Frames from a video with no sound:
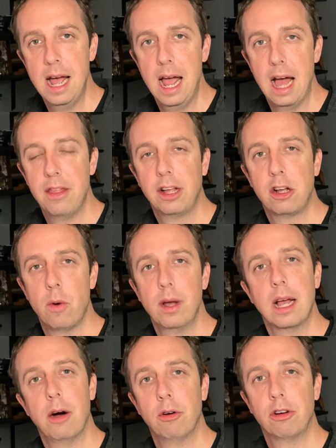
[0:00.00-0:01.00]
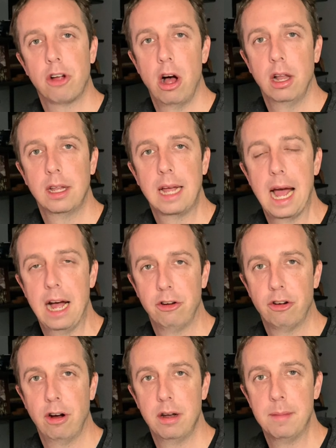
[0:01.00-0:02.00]
and then going out and calling
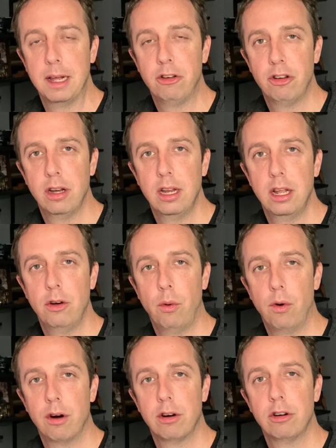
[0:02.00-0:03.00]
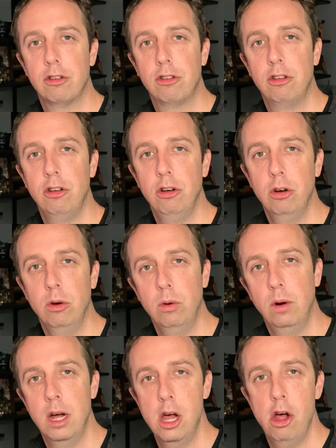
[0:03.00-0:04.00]
Azure Automation in order to